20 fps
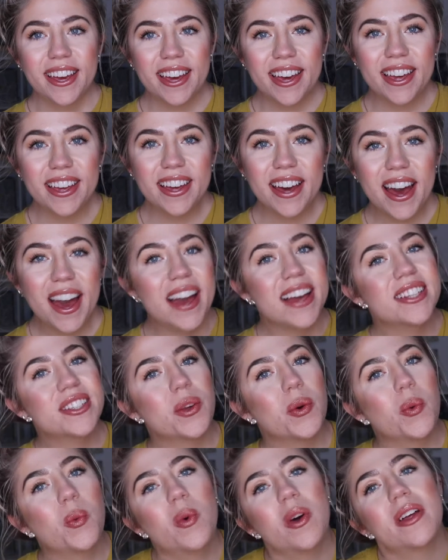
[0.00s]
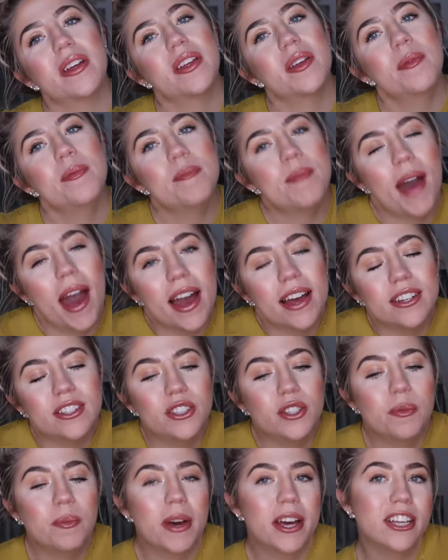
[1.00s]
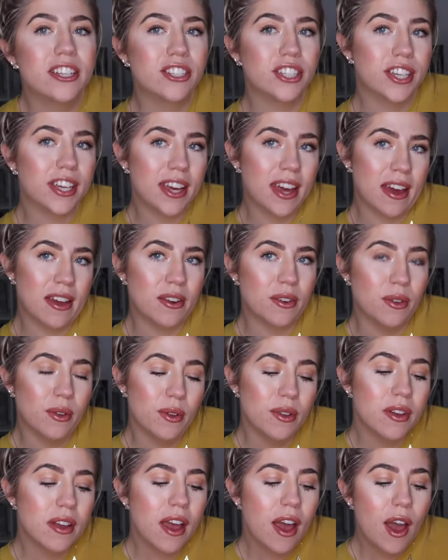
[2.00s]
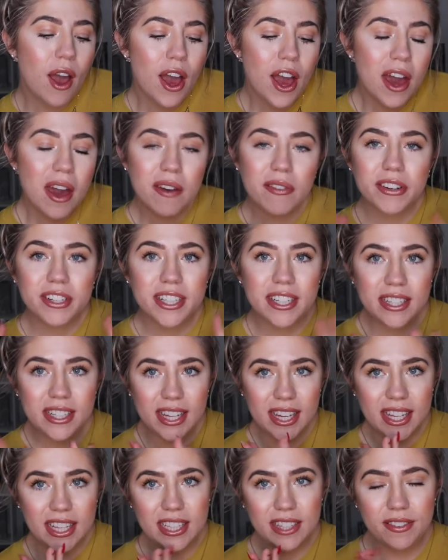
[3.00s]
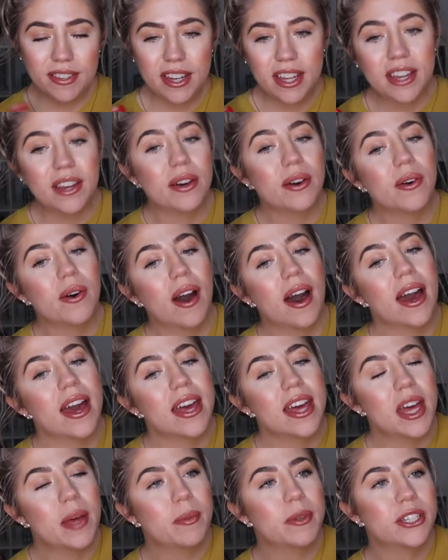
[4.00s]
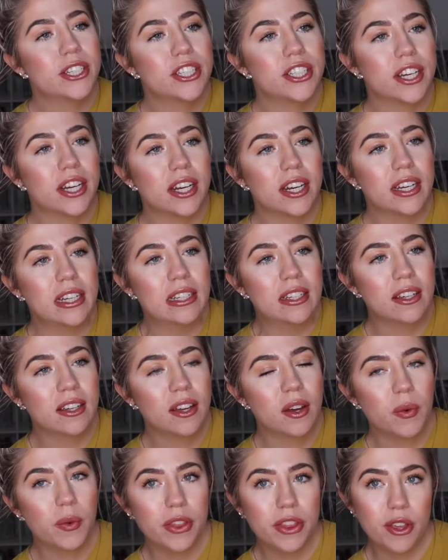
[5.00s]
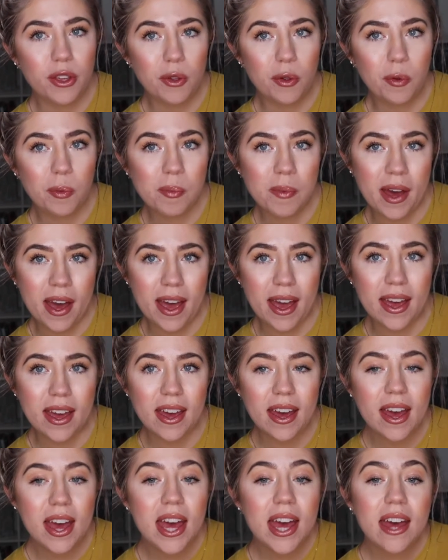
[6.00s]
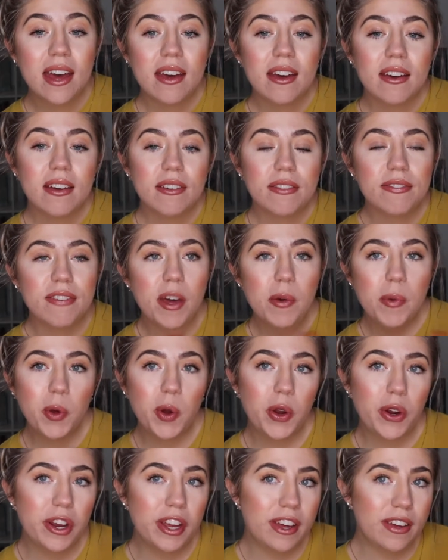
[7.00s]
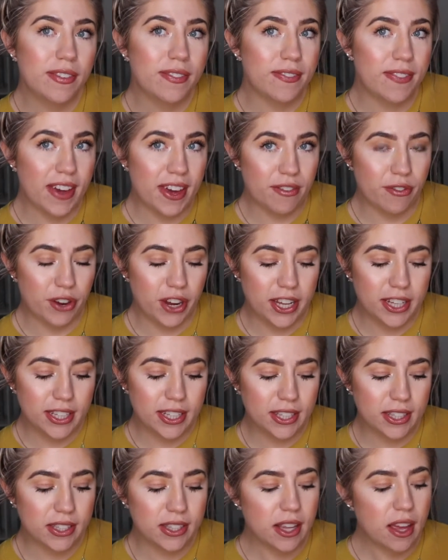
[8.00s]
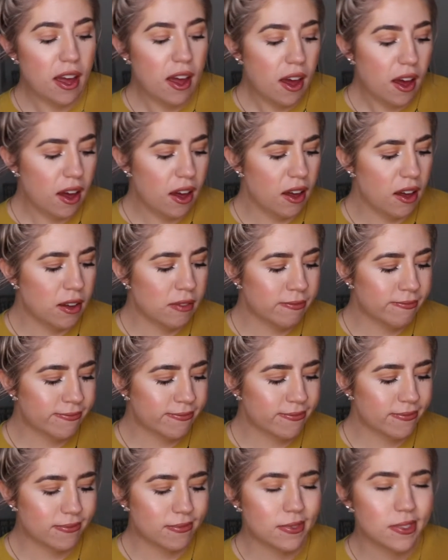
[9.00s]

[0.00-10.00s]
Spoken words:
Hey guys, welcome back to my channel. For today's video, I am sharing with you my February favorites. Some